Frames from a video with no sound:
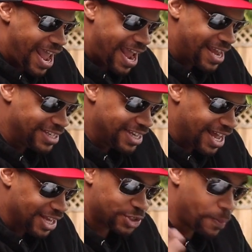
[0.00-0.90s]

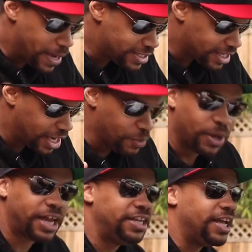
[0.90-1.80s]
And so basically
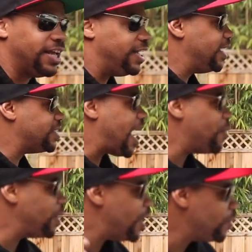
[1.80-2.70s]
what I did is I
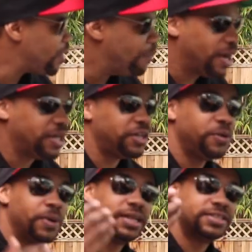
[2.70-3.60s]
went out with a buddy
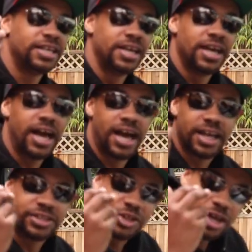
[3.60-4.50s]
who has
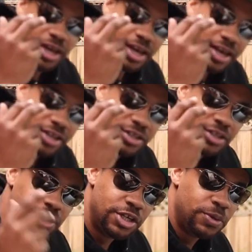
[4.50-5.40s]
a
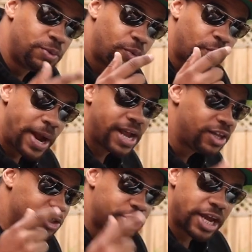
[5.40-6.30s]
new
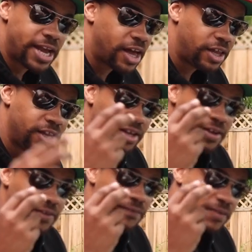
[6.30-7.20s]
Wrangler JL,
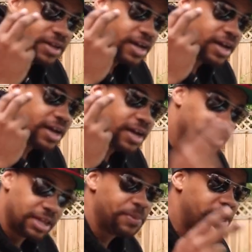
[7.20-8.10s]

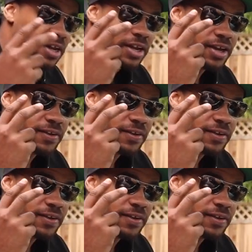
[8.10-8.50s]
unlimited,